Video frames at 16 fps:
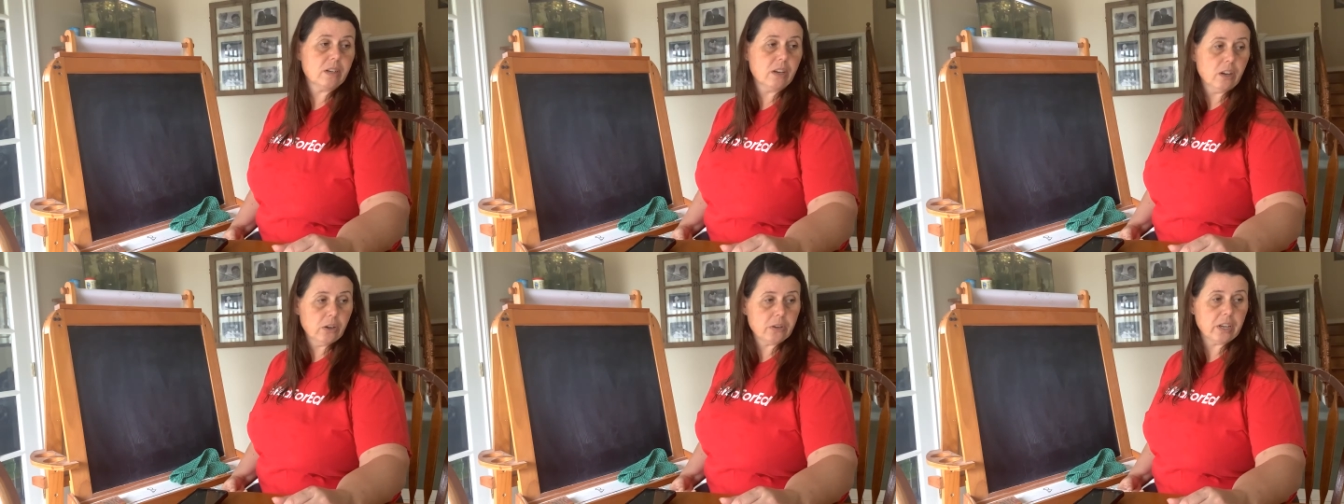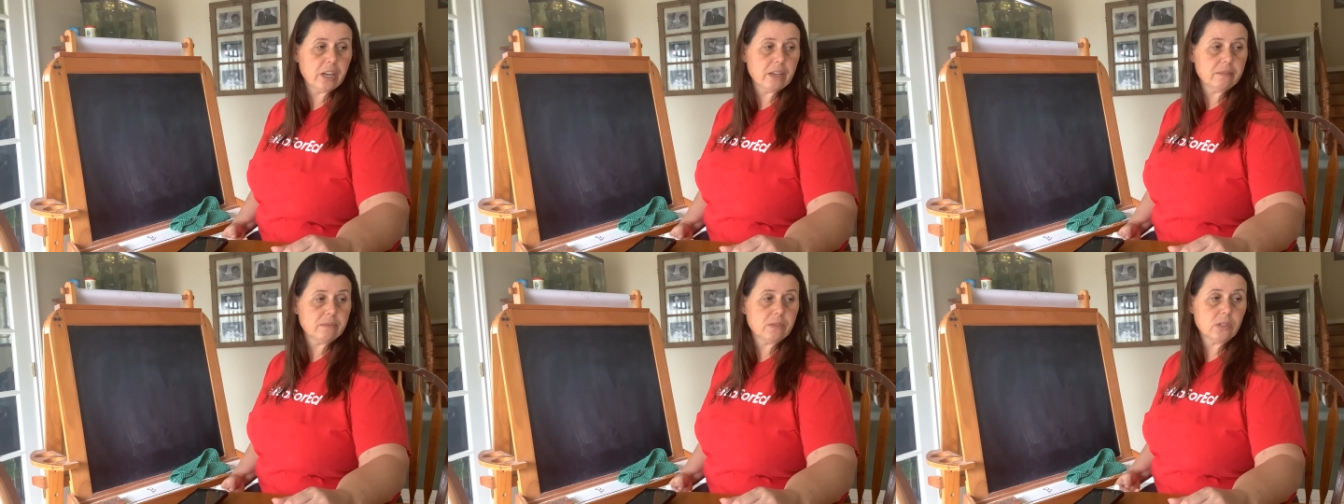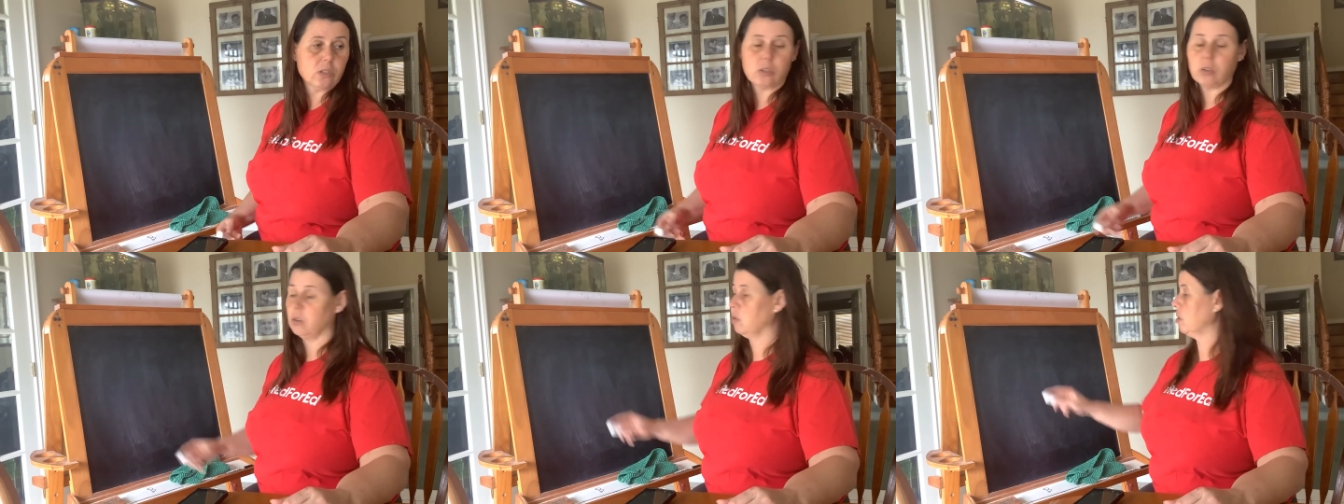Okay,
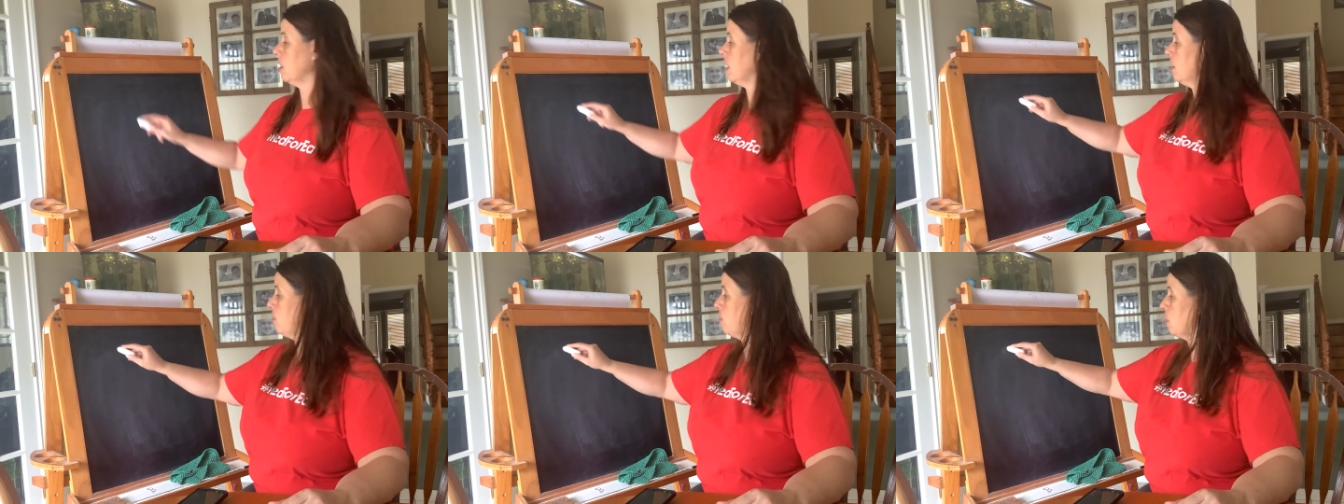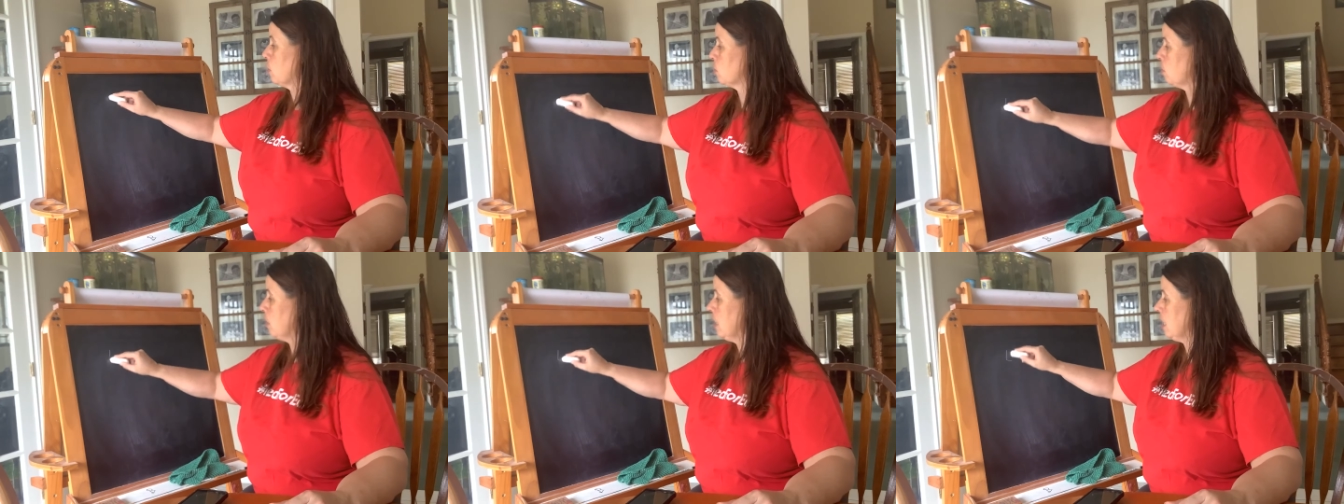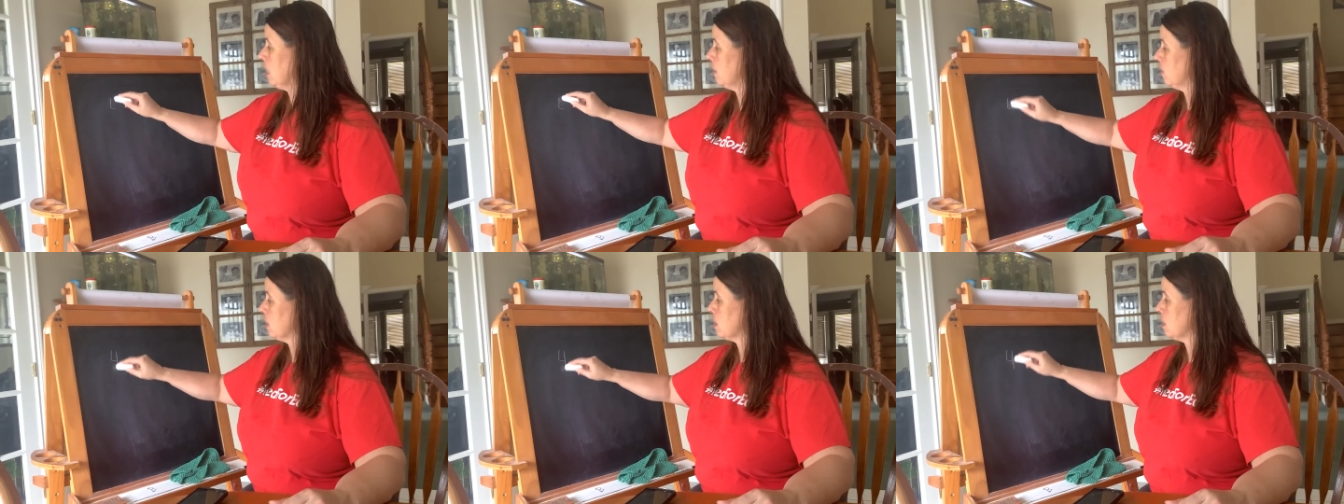so the first one they
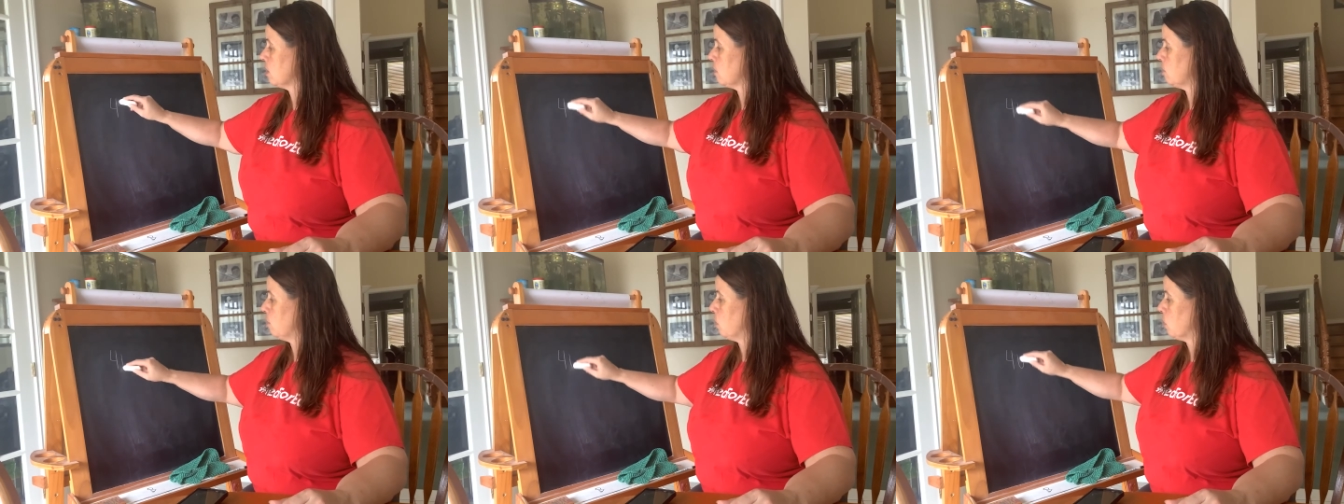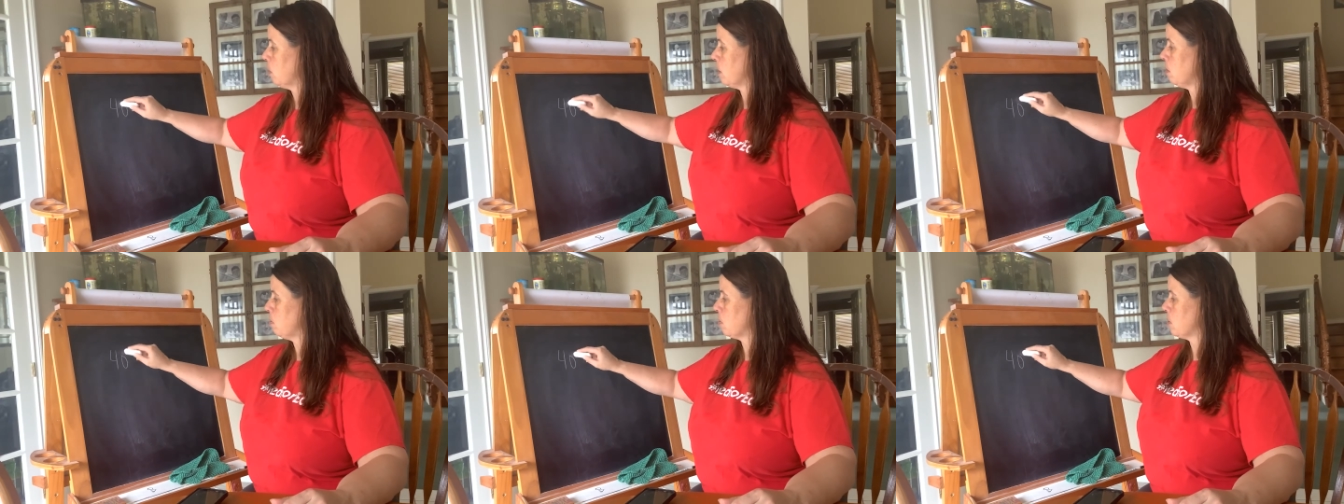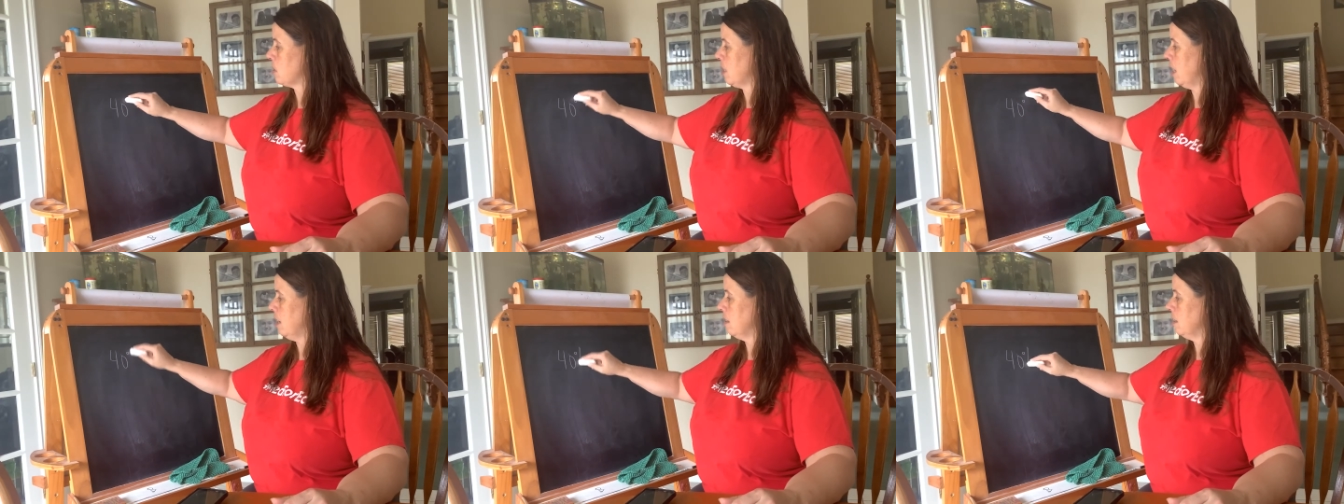give us is
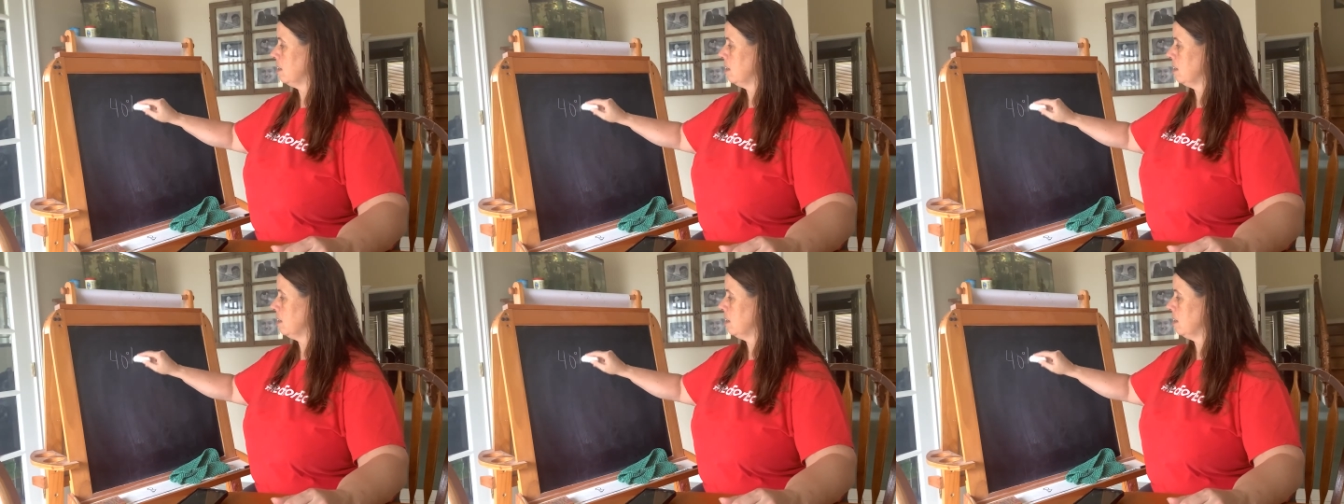40%.